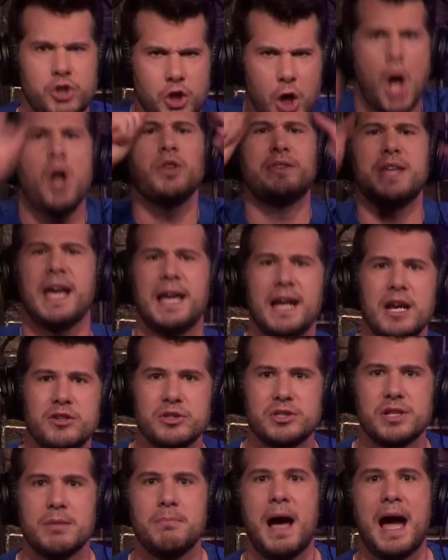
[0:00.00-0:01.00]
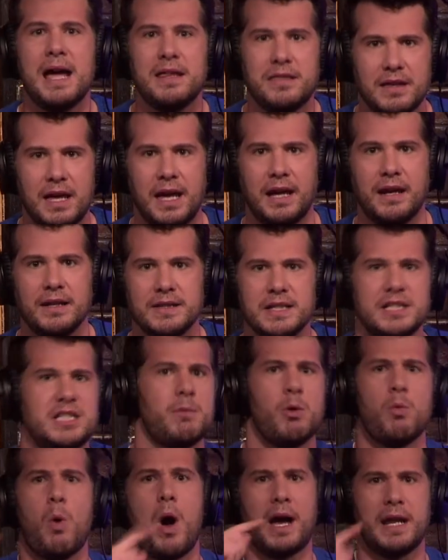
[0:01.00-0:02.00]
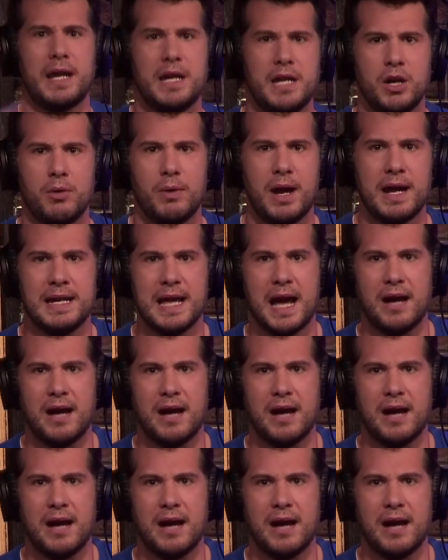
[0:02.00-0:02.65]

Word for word: You should all take an interest in my thing. It's like someone walking in here right